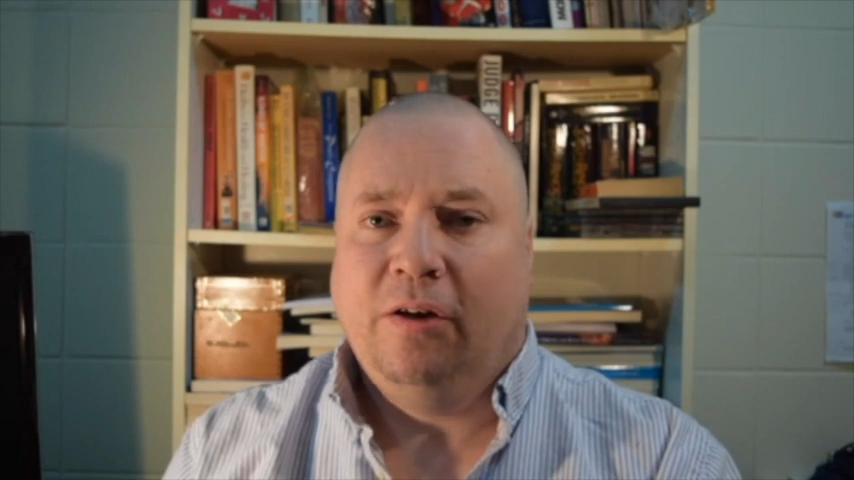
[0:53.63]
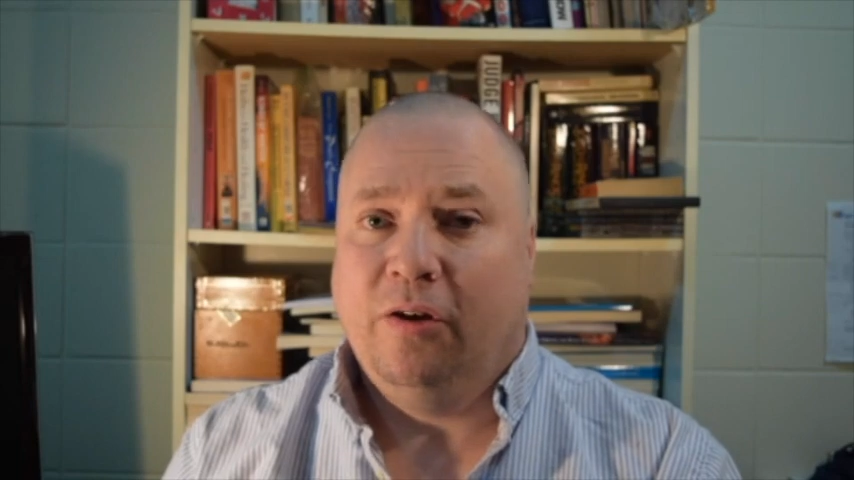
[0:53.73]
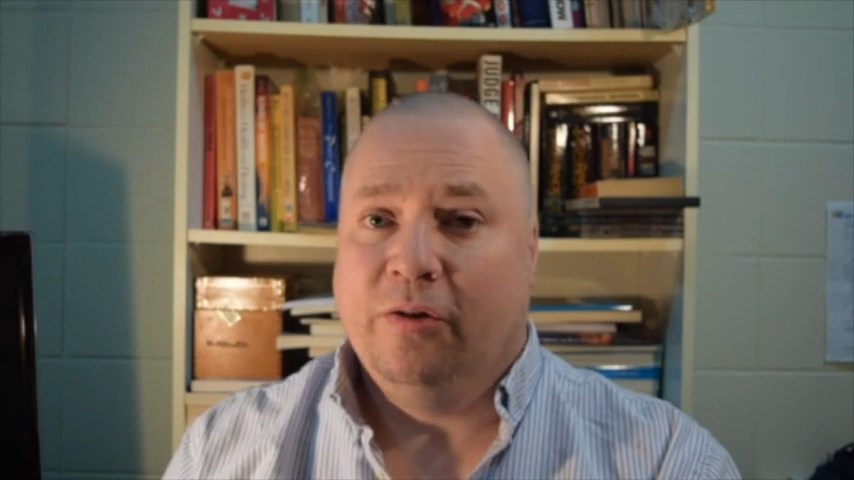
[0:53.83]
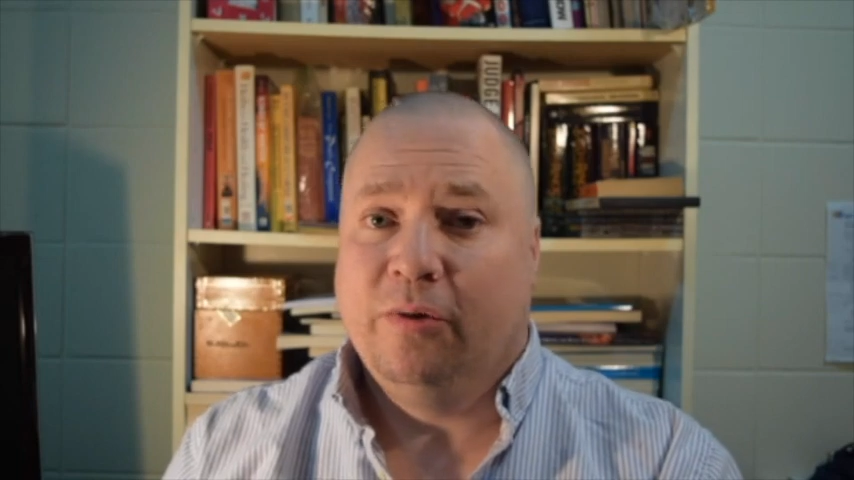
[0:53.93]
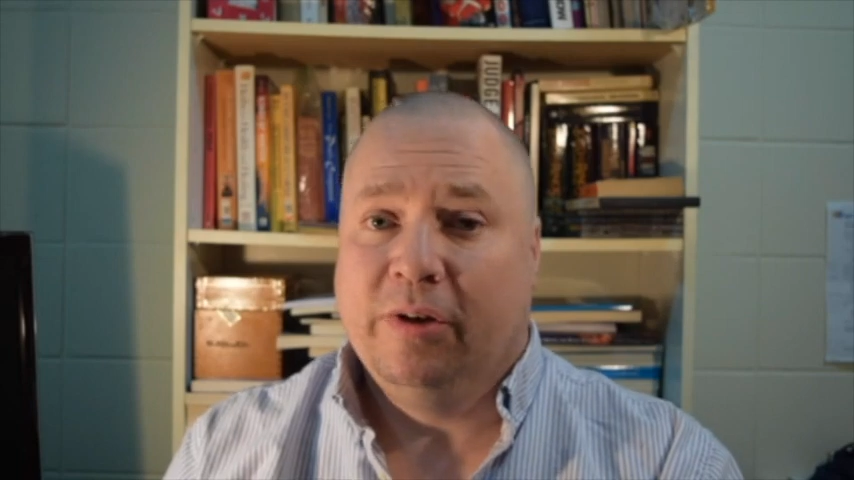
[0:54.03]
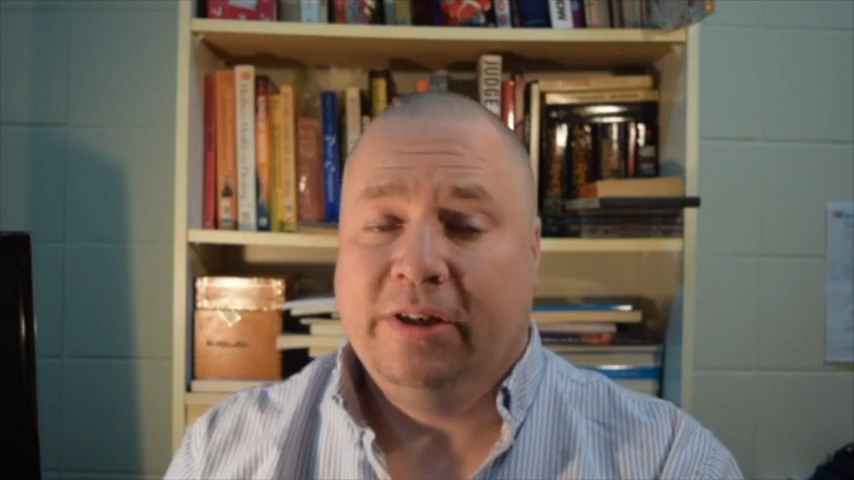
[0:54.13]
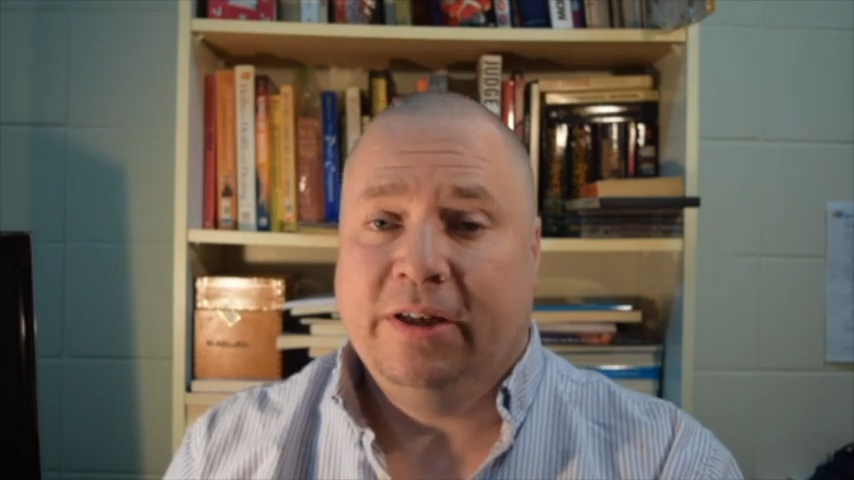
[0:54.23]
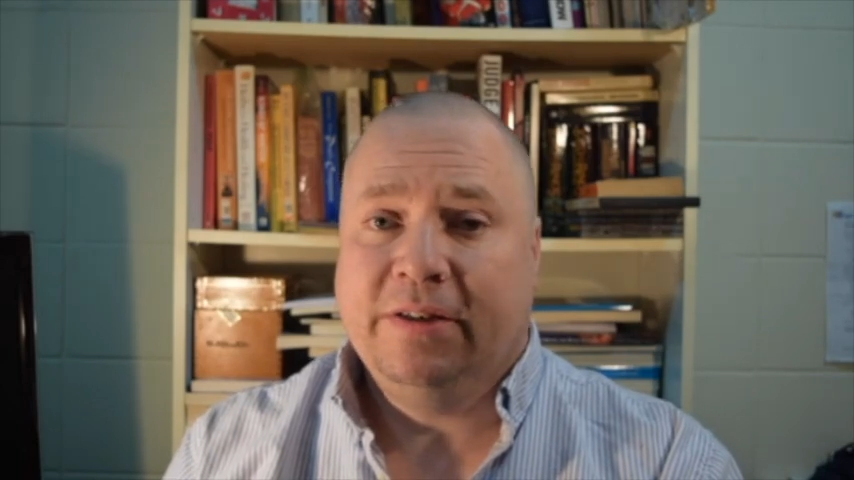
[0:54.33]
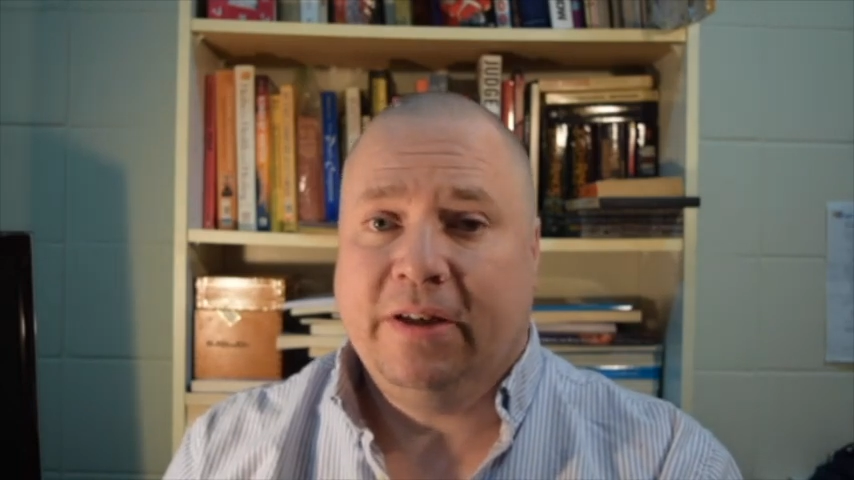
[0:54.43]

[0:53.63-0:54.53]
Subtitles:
although it does